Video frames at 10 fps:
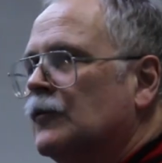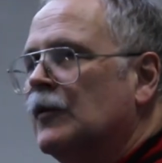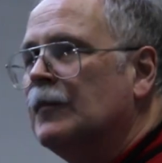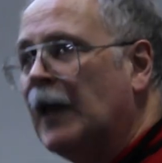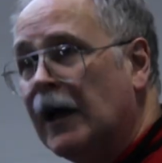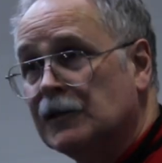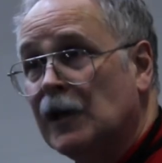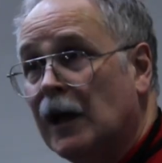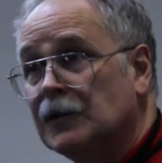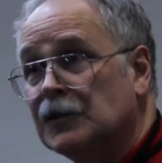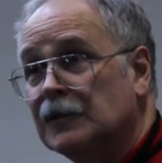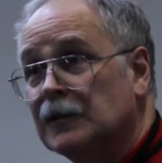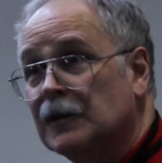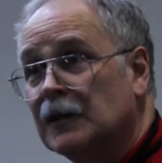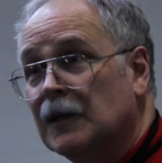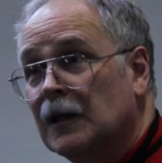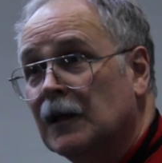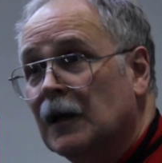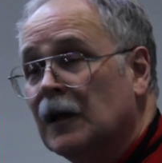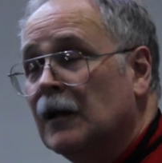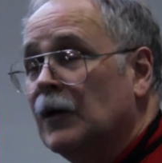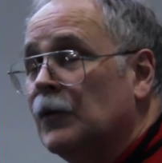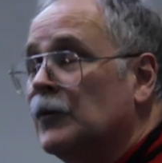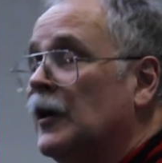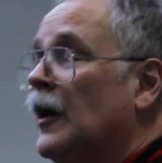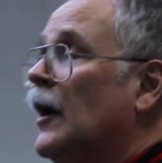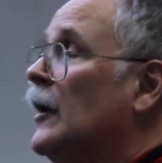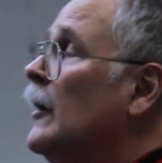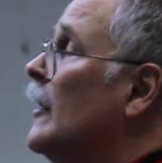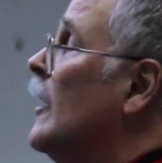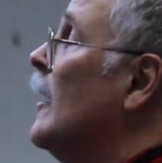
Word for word: degree Black Sash. Okay?